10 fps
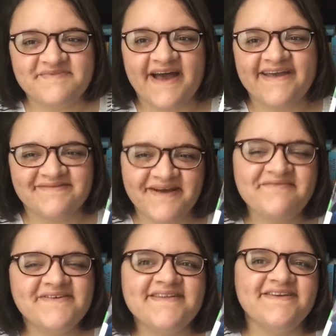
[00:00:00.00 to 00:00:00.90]
I
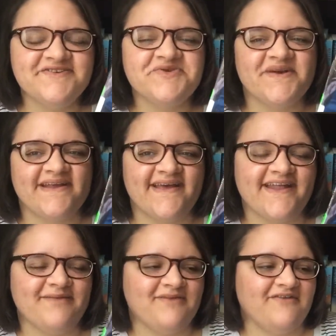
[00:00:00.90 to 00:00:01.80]
really enjoyed it
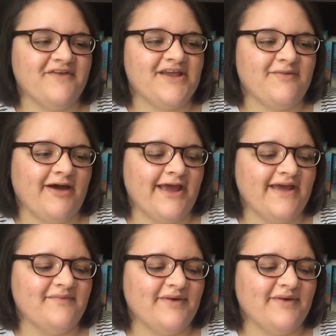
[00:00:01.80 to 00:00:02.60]
and I'm definitely gonna buy it,